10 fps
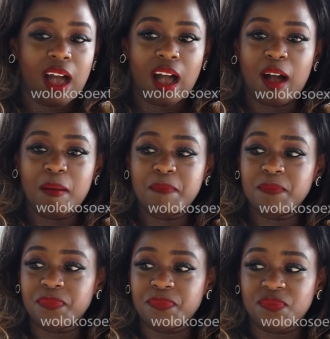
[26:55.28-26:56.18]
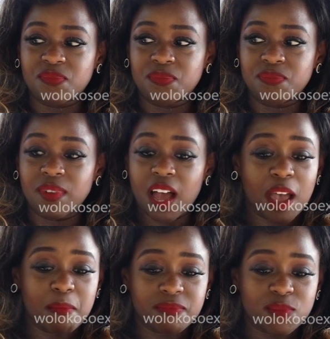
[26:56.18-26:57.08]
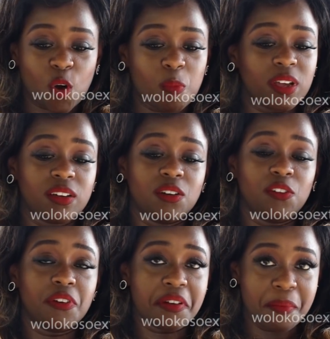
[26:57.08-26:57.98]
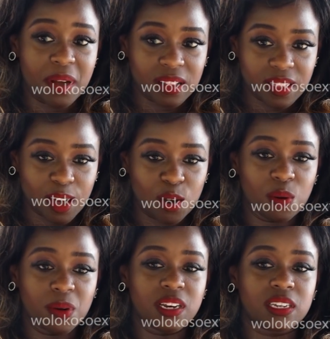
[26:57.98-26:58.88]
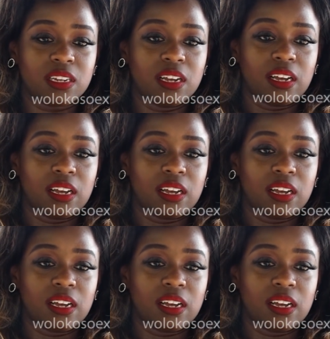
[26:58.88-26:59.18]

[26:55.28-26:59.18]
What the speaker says: I am coping very well, thank God.